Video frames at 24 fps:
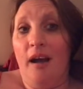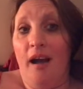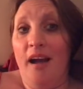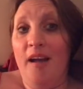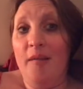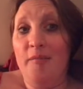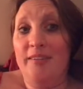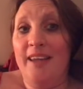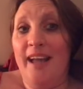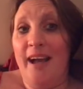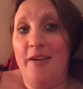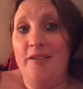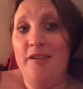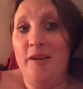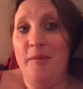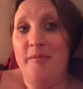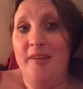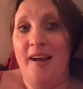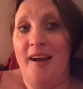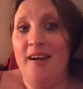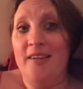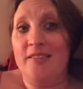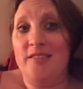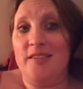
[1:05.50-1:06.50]
I'm loud and
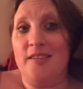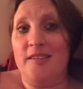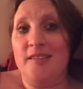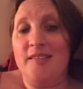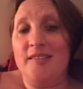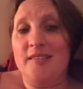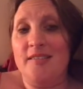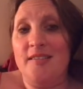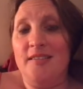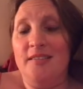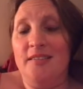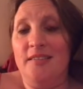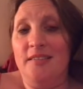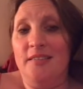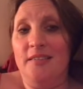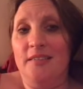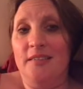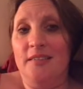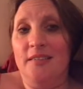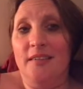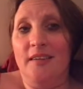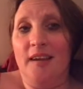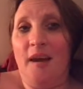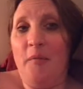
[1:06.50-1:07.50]
obnoxious.
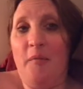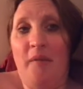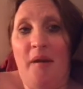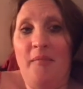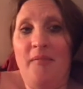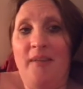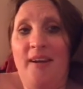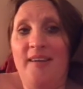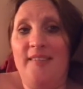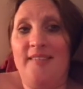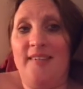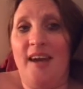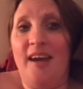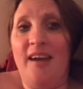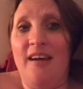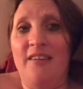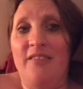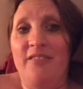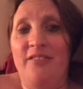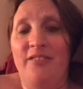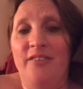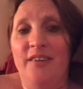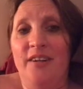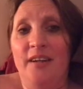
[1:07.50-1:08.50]
I'm, I'm not
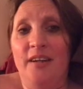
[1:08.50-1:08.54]
deaf.